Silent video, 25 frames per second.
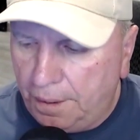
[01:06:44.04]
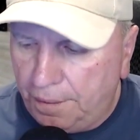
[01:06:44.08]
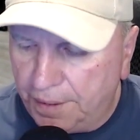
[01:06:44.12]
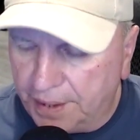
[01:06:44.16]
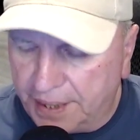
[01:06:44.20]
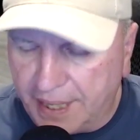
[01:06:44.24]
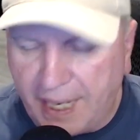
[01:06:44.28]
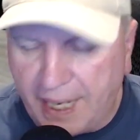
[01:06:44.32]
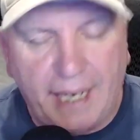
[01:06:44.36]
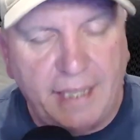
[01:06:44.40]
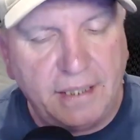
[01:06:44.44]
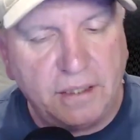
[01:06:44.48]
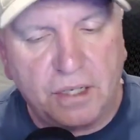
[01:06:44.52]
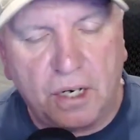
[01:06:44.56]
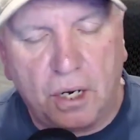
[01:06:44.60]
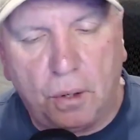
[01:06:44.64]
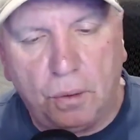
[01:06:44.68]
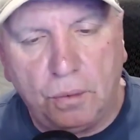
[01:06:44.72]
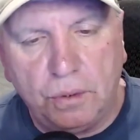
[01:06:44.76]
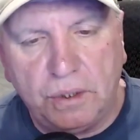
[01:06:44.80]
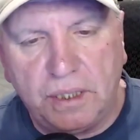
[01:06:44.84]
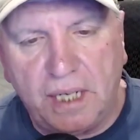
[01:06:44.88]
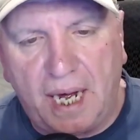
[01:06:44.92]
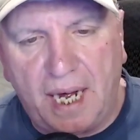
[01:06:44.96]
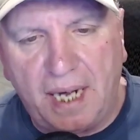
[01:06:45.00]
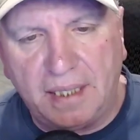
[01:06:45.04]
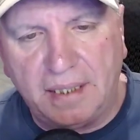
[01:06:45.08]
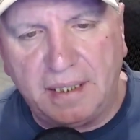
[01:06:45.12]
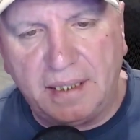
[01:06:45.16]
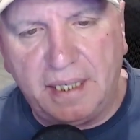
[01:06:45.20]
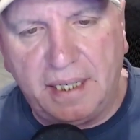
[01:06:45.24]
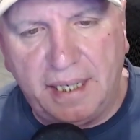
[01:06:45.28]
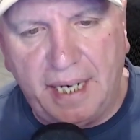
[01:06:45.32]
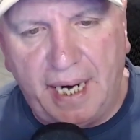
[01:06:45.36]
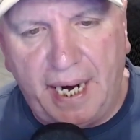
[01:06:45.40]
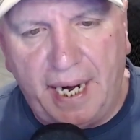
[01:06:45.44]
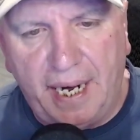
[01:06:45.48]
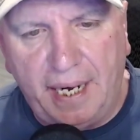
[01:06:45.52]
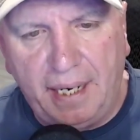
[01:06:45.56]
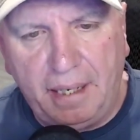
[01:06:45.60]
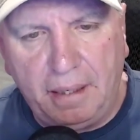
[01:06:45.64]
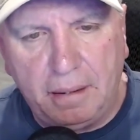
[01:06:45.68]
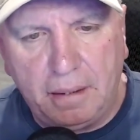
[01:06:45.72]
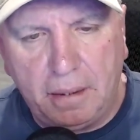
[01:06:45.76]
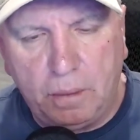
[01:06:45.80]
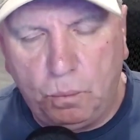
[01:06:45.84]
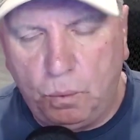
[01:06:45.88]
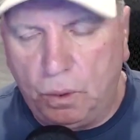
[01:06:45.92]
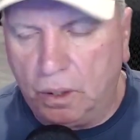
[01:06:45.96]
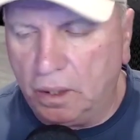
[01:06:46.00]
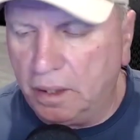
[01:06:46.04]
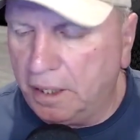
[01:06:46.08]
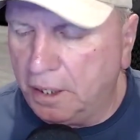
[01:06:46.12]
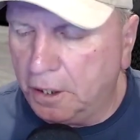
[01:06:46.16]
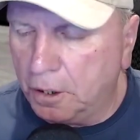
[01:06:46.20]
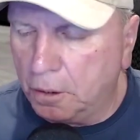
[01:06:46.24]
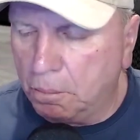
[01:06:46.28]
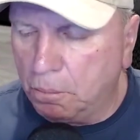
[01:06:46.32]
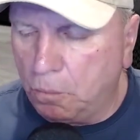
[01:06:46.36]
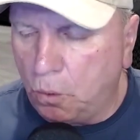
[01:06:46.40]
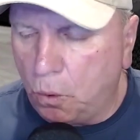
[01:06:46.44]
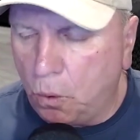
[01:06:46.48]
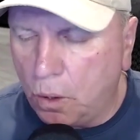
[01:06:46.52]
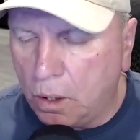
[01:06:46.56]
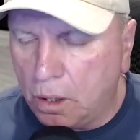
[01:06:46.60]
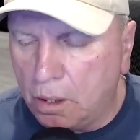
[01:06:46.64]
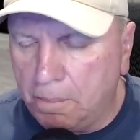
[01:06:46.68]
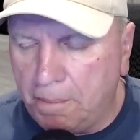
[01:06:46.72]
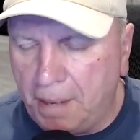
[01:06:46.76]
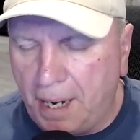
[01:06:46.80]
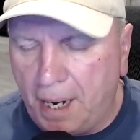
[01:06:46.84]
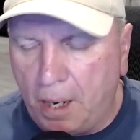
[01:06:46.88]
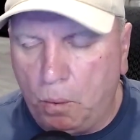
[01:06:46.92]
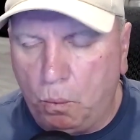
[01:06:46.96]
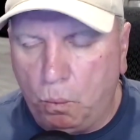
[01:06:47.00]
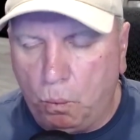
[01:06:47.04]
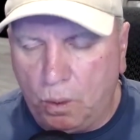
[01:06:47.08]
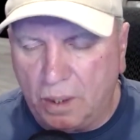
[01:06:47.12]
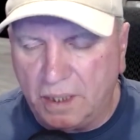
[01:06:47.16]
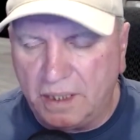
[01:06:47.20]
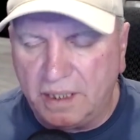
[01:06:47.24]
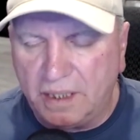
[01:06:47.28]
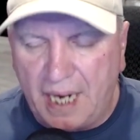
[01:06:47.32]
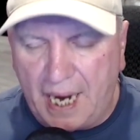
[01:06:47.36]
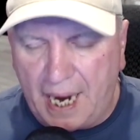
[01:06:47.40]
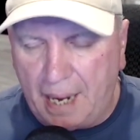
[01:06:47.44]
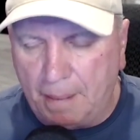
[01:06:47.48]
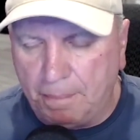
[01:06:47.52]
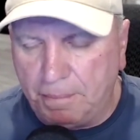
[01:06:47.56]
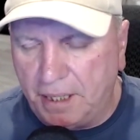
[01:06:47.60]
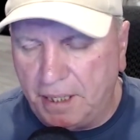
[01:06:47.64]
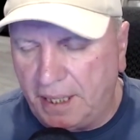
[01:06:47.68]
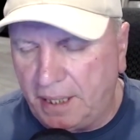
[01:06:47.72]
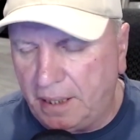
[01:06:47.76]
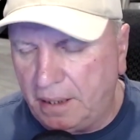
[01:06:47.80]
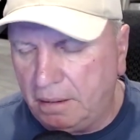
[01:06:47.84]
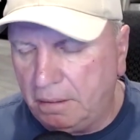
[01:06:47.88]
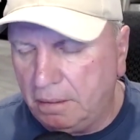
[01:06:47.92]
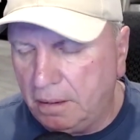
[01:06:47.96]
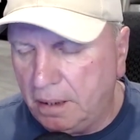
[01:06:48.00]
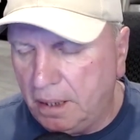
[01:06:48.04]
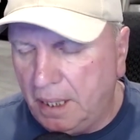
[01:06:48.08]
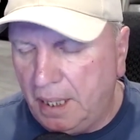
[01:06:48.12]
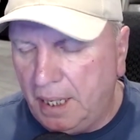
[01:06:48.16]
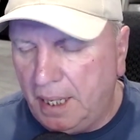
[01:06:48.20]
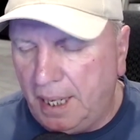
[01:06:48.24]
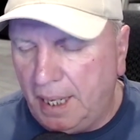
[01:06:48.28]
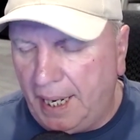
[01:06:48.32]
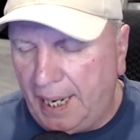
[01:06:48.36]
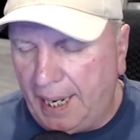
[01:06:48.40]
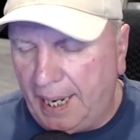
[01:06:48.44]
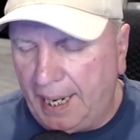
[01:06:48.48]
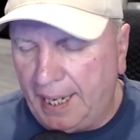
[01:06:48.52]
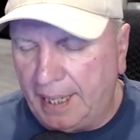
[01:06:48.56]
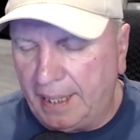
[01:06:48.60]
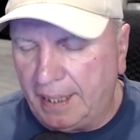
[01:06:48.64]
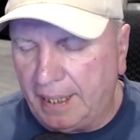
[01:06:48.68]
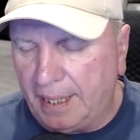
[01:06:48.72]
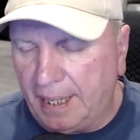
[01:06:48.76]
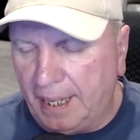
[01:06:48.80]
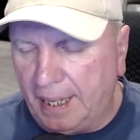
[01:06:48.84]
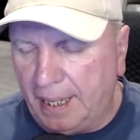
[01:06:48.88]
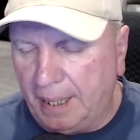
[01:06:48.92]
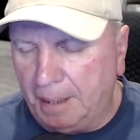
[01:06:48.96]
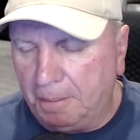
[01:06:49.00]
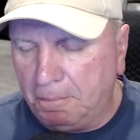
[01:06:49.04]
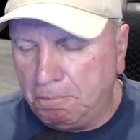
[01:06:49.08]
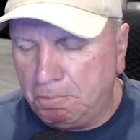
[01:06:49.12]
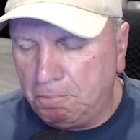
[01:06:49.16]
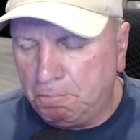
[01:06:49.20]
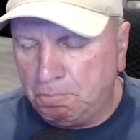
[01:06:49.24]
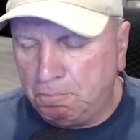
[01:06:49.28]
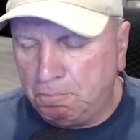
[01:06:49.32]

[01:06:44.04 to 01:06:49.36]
the case goes on today. We'll hear more about what's happening and uh,